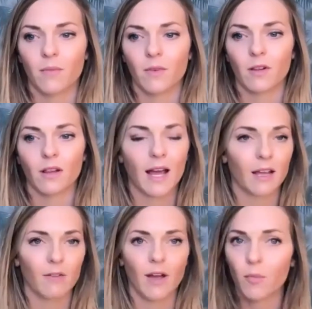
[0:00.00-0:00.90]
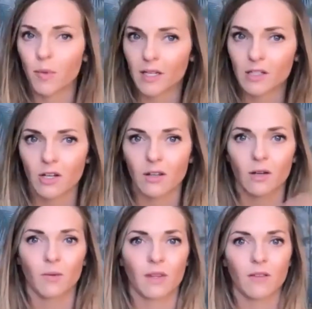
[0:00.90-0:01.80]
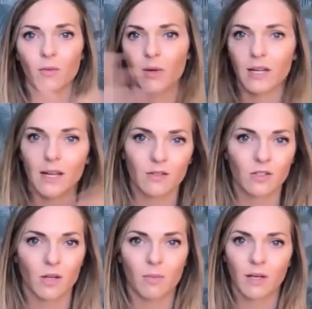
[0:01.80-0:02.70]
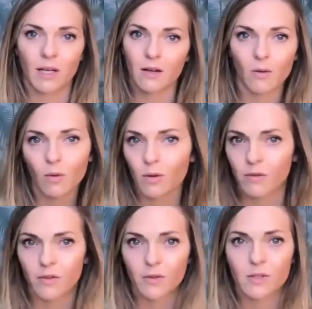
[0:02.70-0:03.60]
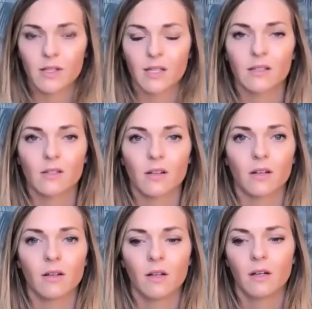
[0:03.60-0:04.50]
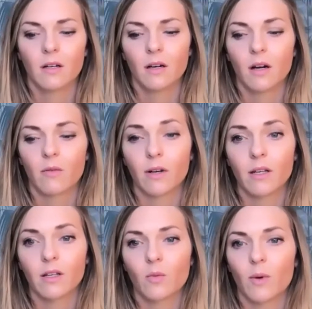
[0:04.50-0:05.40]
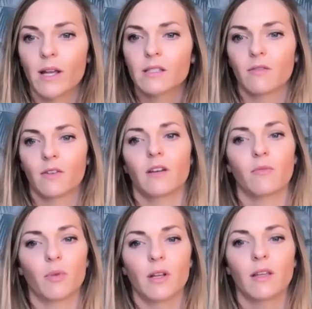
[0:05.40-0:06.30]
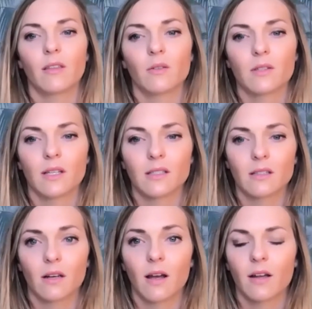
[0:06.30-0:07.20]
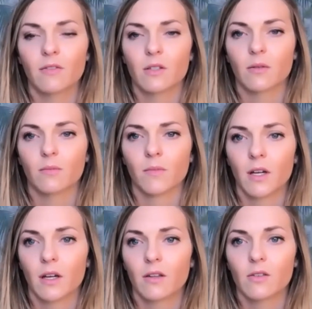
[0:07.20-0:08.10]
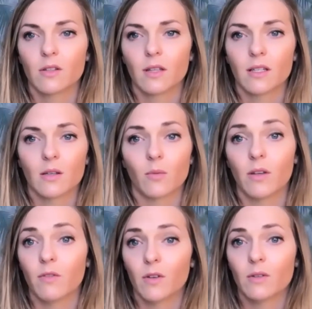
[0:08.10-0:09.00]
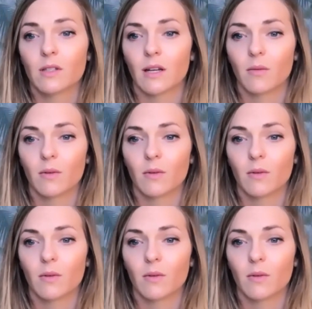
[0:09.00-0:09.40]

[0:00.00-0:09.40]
live, helping each other with everybody else chipping in. All of those things are really good ways of kind of bringing those things to life. So those are things that we've used that I